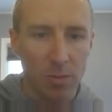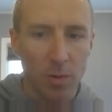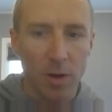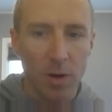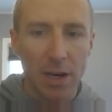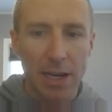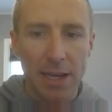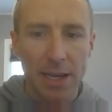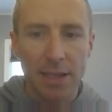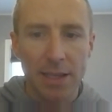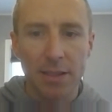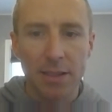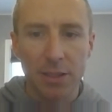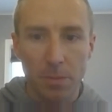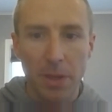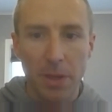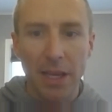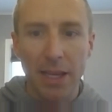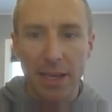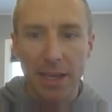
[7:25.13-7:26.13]
We're in
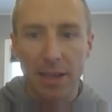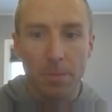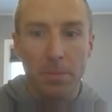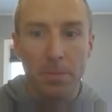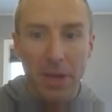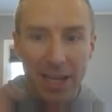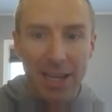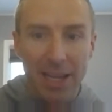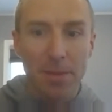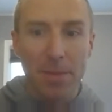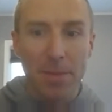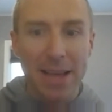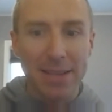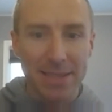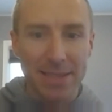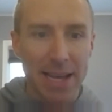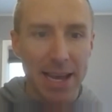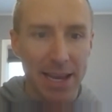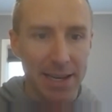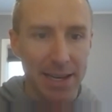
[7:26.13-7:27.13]
big, big
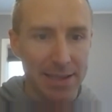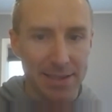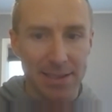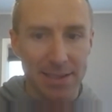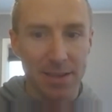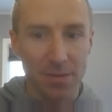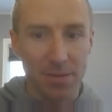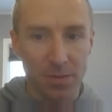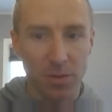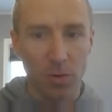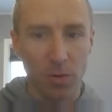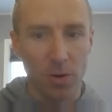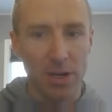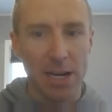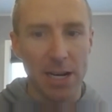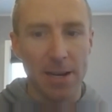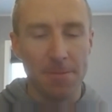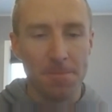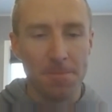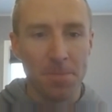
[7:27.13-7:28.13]
MSAs in
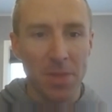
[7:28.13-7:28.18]
Florida.